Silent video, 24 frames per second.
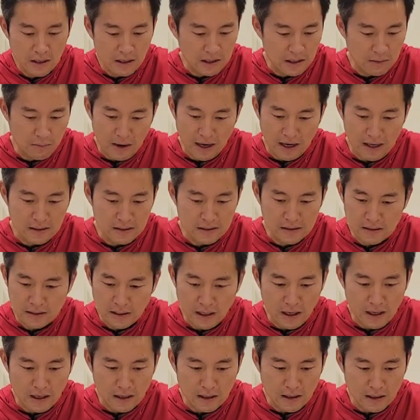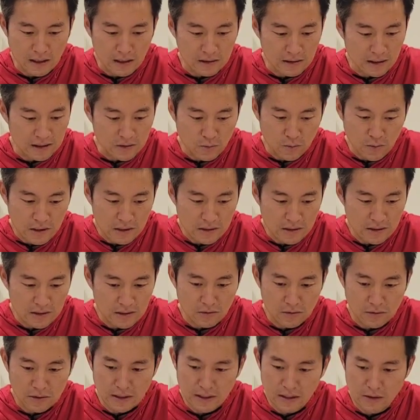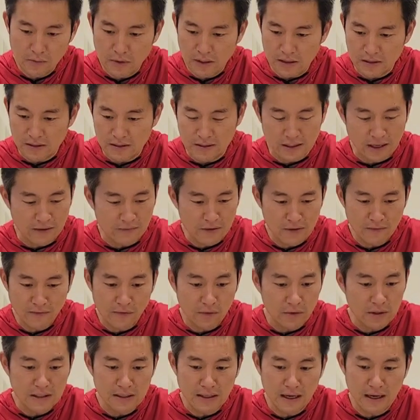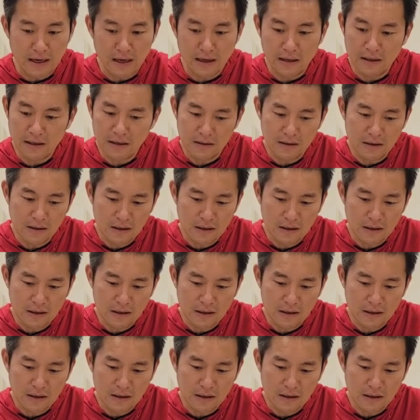It depends. And this one, it's only what, $7.49